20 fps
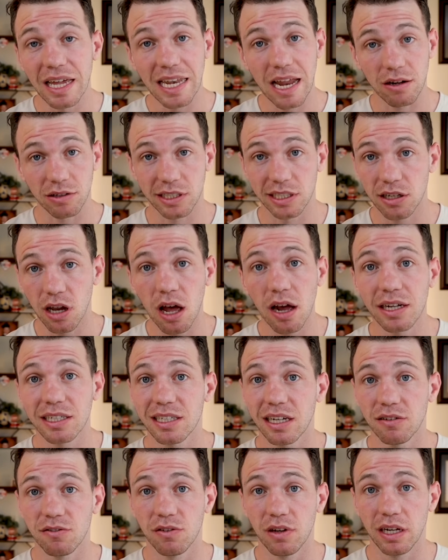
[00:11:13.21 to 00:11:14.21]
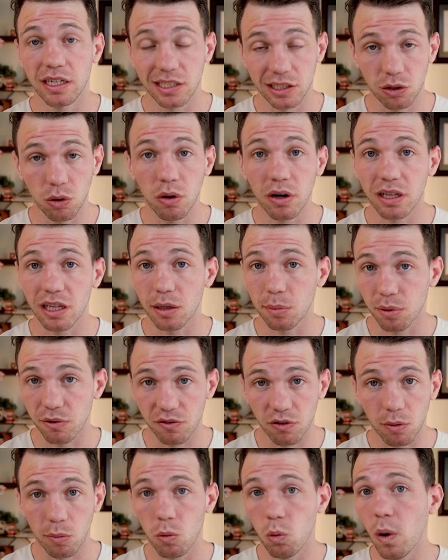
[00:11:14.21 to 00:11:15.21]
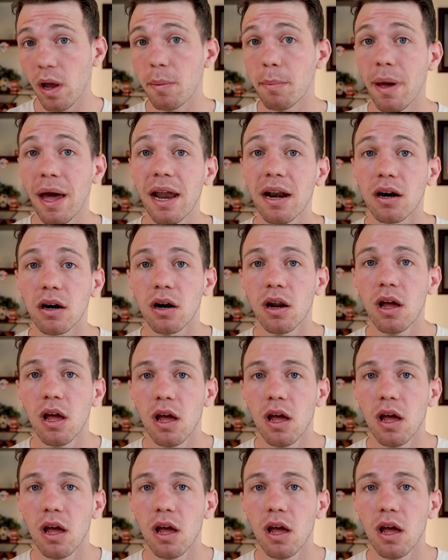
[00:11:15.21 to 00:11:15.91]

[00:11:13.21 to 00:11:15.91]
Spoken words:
Now, stocks have historically performed way better,